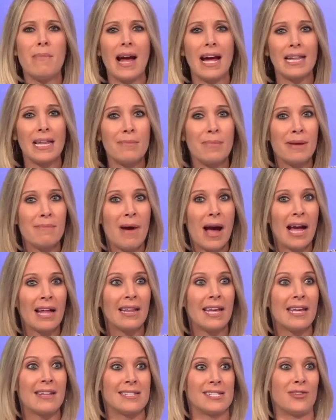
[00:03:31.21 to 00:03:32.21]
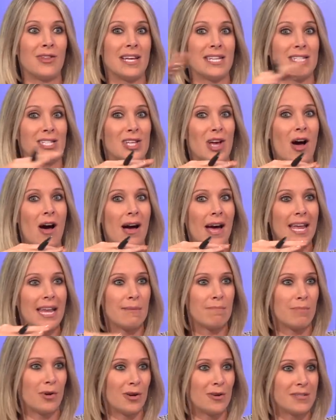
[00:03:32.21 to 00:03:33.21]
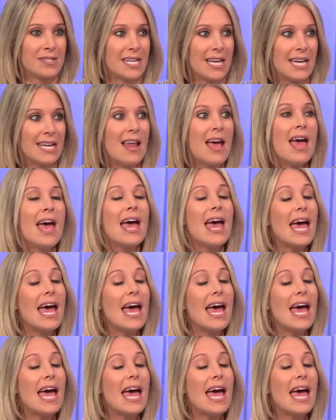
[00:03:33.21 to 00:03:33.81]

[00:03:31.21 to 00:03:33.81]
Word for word: Miley be Miley, until I saw it in person.